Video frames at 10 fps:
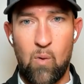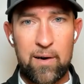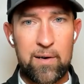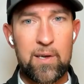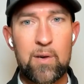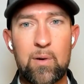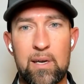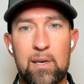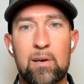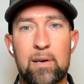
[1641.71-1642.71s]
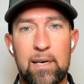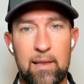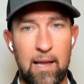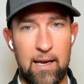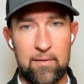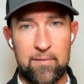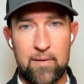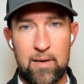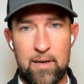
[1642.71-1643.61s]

Why are you here in life?